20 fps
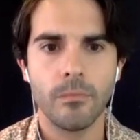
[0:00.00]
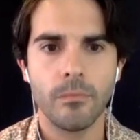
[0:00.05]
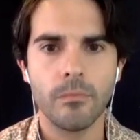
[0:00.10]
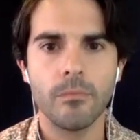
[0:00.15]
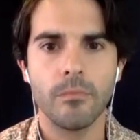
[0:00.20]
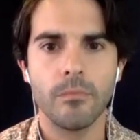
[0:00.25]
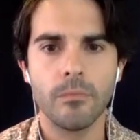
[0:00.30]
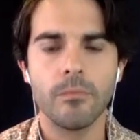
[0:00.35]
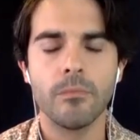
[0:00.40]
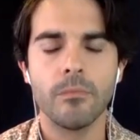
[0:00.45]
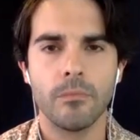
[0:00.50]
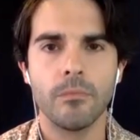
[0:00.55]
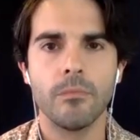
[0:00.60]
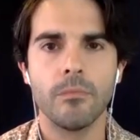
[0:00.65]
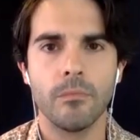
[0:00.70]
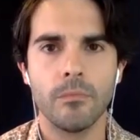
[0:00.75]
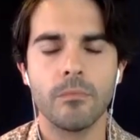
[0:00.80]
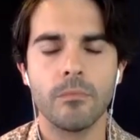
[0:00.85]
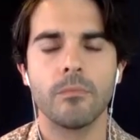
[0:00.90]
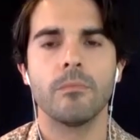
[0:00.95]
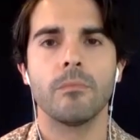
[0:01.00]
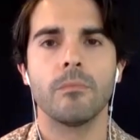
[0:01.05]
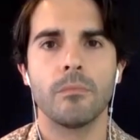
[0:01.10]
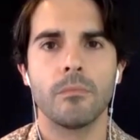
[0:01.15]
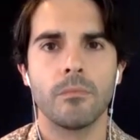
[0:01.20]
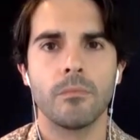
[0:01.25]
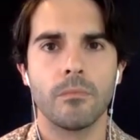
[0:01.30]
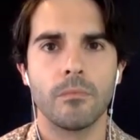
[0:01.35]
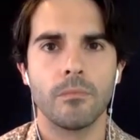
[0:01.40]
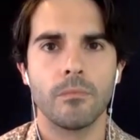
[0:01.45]

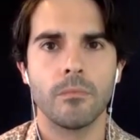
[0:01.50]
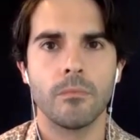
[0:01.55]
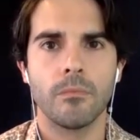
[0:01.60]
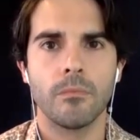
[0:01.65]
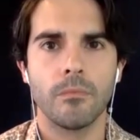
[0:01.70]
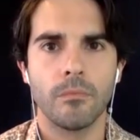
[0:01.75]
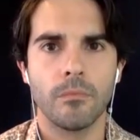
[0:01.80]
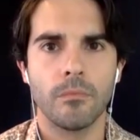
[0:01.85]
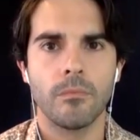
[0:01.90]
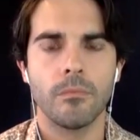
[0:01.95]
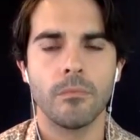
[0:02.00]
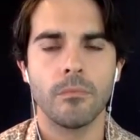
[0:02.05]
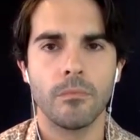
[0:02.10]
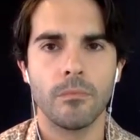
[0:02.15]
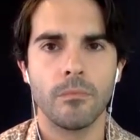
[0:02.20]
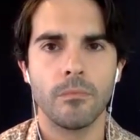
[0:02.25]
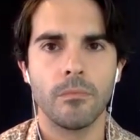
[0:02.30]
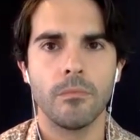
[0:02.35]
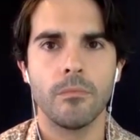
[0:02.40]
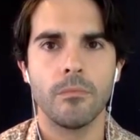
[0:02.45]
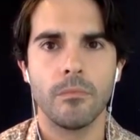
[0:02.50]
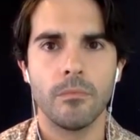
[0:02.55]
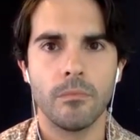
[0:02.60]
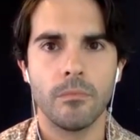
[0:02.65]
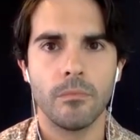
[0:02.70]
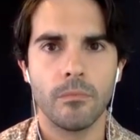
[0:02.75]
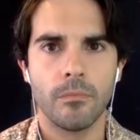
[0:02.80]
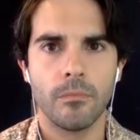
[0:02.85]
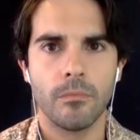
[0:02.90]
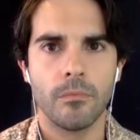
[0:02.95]

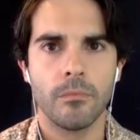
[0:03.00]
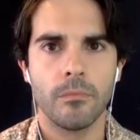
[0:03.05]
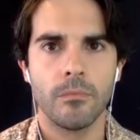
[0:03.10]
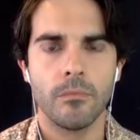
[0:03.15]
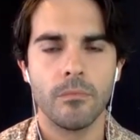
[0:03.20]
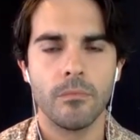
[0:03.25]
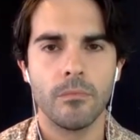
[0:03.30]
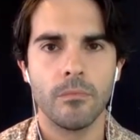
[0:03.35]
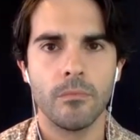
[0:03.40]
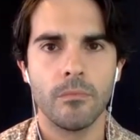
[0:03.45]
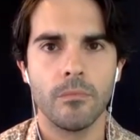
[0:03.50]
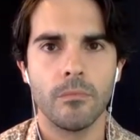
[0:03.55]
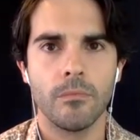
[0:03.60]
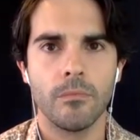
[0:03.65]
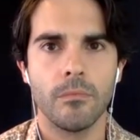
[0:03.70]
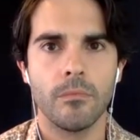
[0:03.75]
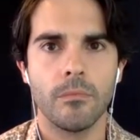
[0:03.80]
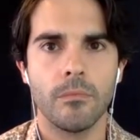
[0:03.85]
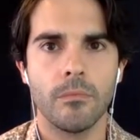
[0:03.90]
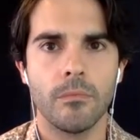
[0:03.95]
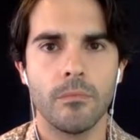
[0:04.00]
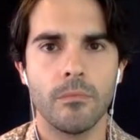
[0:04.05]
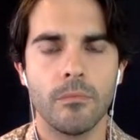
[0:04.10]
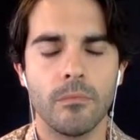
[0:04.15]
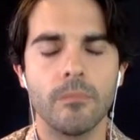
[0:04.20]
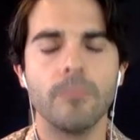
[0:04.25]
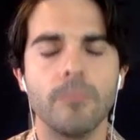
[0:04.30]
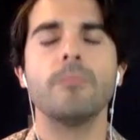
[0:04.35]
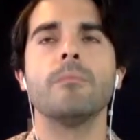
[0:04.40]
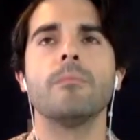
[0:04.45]

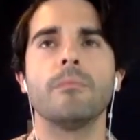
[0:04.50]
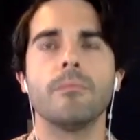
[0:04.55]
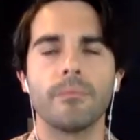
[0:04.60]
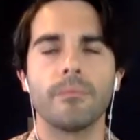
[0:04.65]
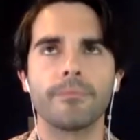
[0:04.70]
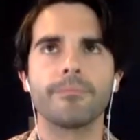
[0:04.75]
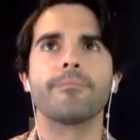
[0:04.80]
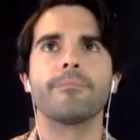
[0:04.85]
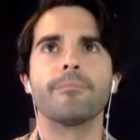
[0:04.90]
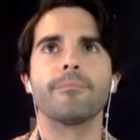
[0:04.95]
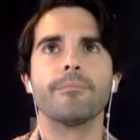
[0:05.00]
(not speaking)